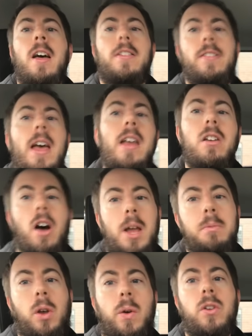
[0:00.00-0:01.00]
Then
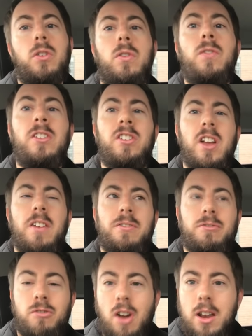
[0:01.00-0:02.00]
I'm going to visit a
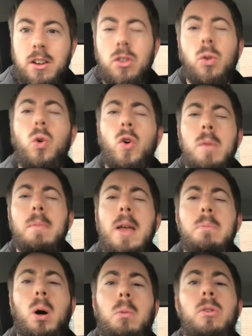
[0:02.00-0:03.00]
friend, or I
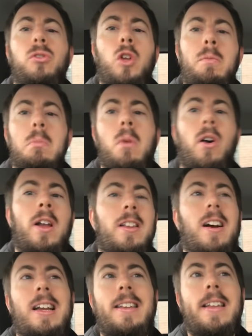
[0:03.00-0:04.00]
may pop to the
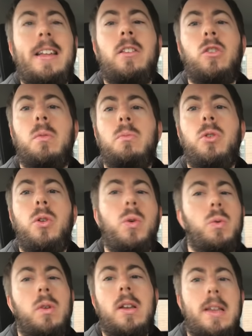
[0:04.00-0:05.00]
supermarket. I need some
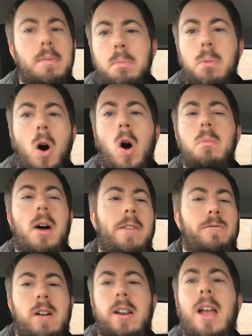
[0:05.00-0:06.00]
new lip balm.
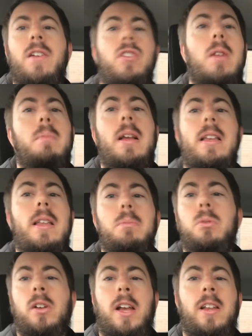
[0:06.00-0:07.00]
I've run out and my
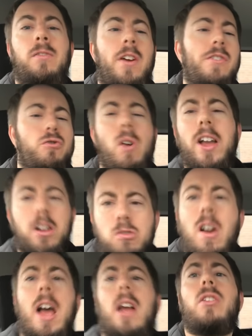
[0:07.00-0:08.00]
lips are getting very dry and
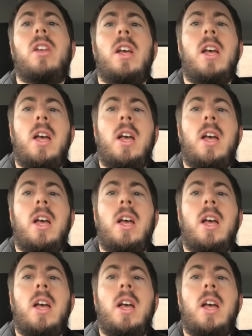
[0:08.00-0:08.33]
cracked